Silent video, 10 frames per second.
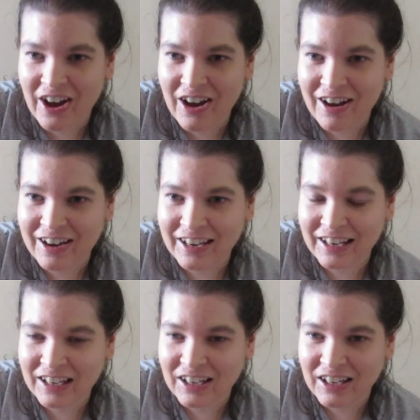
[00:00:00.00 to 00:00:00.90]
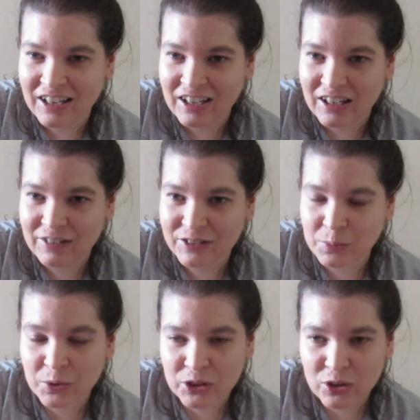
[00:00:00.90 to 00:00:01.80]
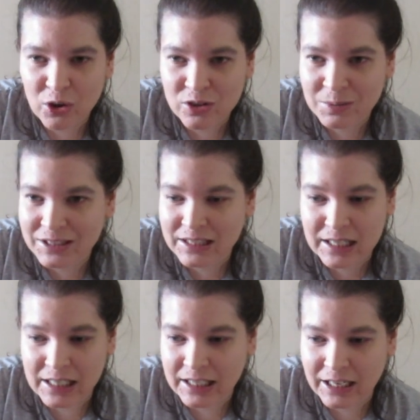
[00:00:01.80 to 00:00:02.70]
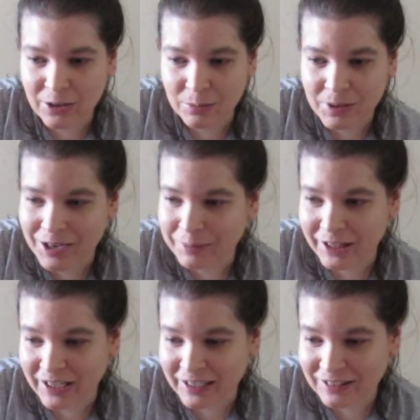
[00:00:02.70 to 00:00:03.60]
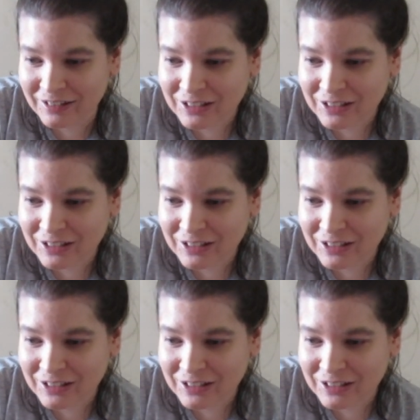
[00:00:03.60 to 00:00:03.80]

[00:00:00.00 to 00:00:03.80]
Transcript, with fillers: If someone calls me and says I need help, I'm there.